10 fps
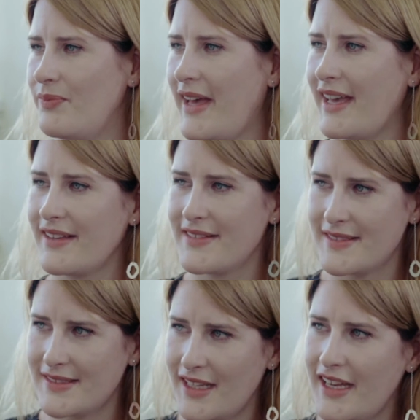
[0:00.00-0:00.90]
back
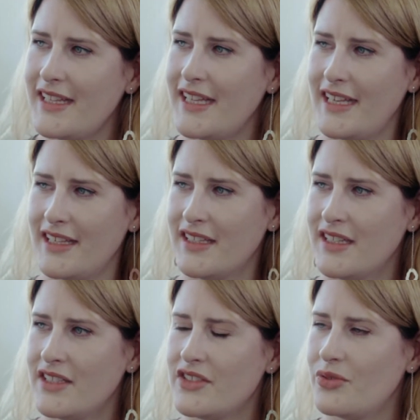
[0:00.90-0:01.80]
slightly
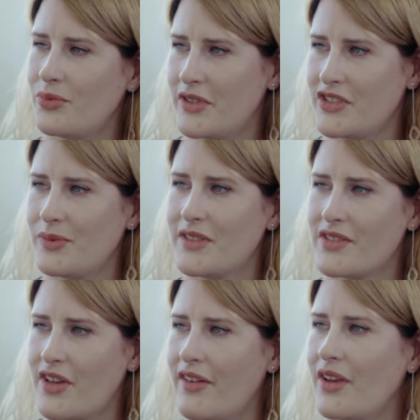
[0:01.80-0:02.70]
to watch what's
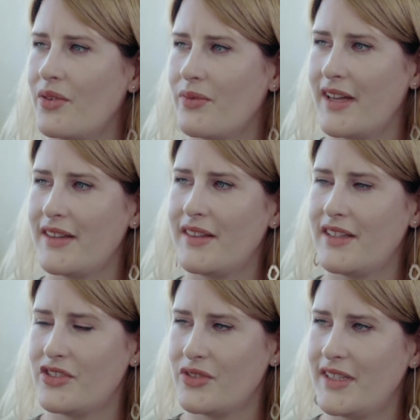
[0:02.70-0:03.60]
going on rather
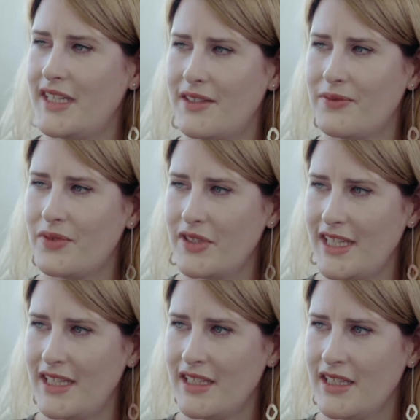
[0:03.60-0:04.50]
than join in
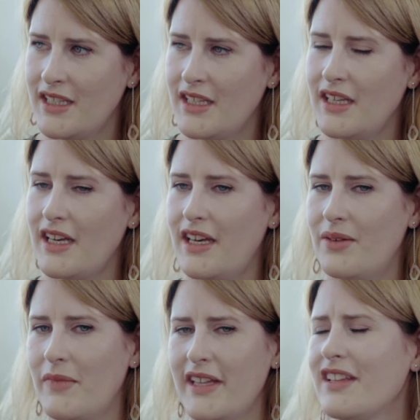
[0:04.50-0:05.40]
fully.
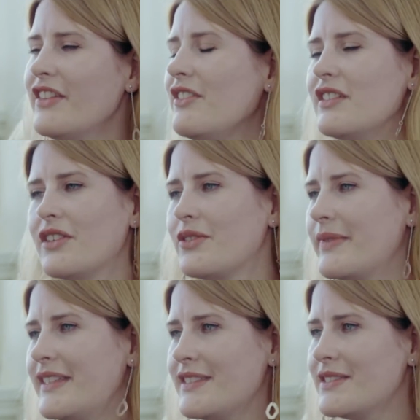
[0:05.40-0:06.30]
And there are a lot of
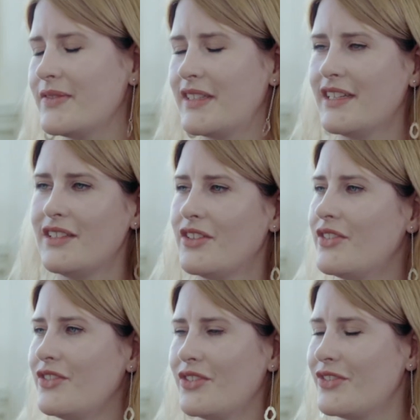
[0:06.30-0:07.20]
reasons for that.
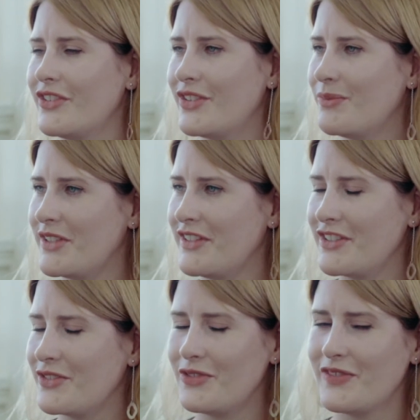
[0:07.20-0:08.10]
Not all of them are
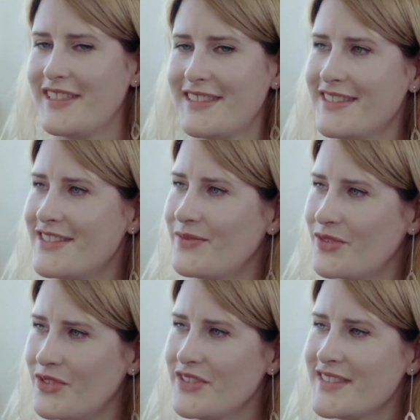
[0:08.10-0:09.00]
good reasons, of
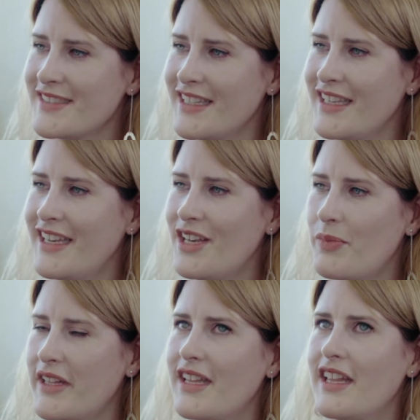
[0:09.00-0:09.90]
course.
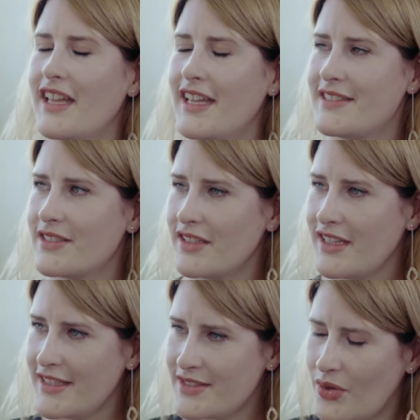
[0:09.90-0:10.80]
But it's
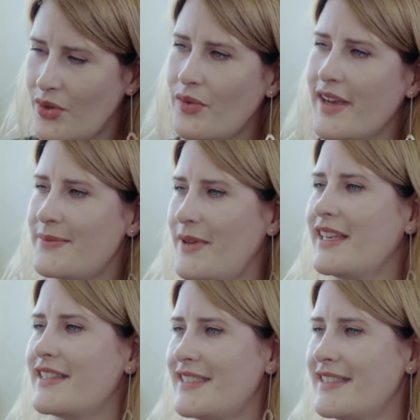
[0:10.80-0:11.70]
always been
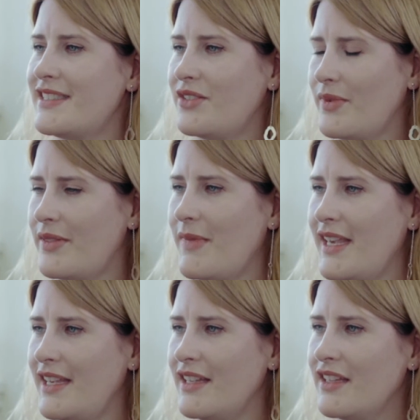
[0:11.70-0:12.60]
consistent with me